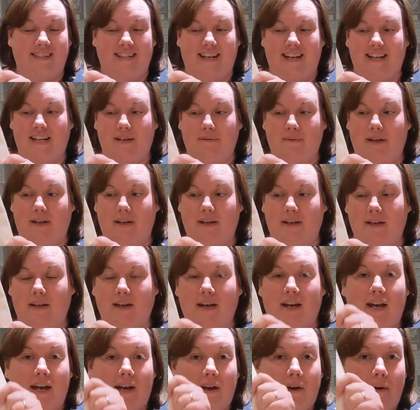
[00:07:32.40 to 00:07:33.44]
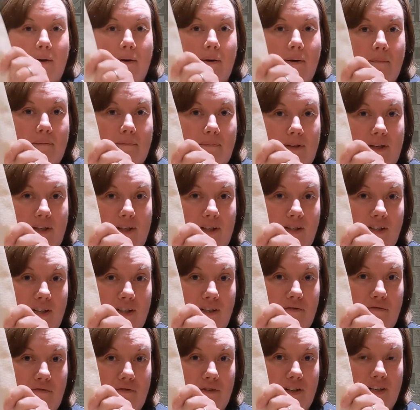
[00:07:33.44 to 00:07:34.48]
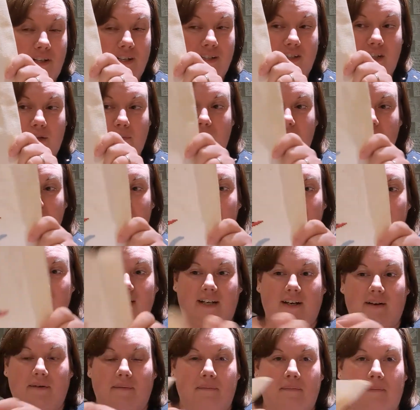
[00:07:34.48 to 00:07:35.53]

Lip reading: it anyway. But can you see how the front is so much neater?